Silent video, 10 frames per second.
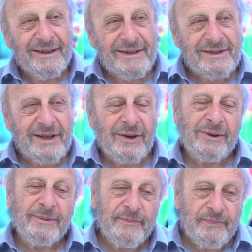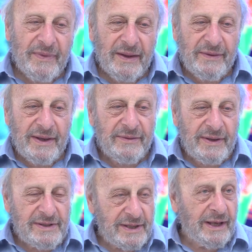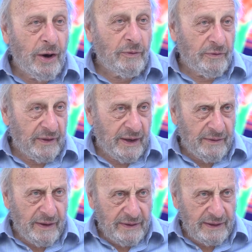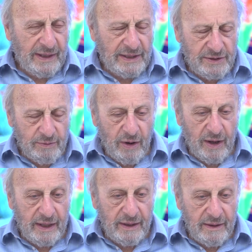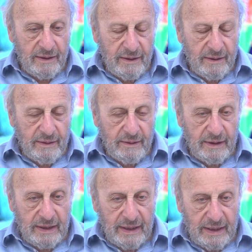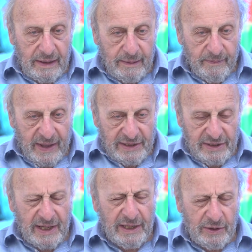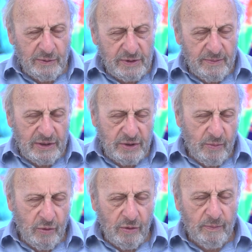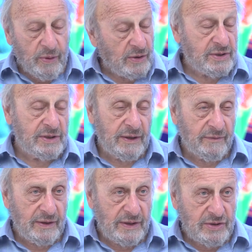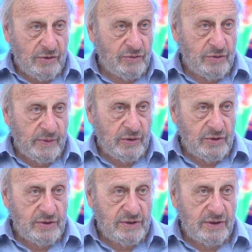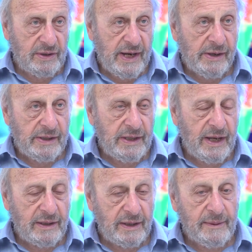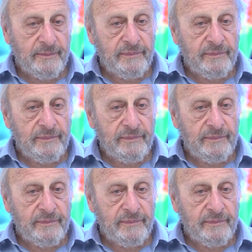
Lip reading: So there's a gulf there. I think that's why Pacinetti, who was much more positive in his contributions than Garignani,